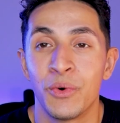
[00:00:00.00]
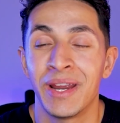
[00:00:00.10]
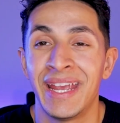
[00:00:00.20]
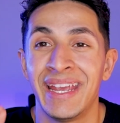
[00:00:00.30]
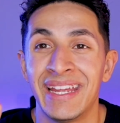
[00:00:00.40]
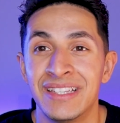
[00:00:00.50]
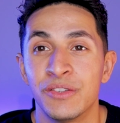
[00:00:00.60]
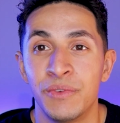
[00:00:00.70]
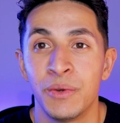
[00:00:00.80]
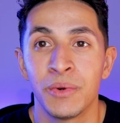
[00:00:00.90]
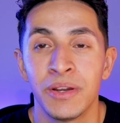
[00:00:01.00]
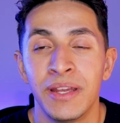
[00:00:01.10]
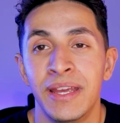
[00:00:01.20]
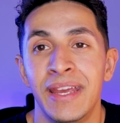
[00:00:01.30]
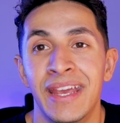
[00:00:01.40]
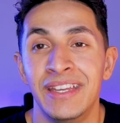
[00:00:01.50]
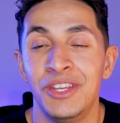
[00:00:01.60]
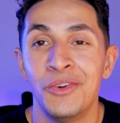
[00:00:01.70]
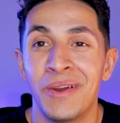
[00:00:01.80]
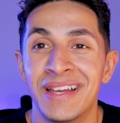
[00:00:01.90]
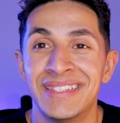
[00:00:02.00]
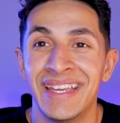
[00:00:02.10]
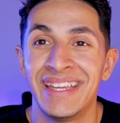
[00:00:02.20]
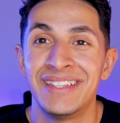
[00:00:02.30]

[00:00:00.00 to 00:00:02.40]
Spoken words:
for a interviewer and you as the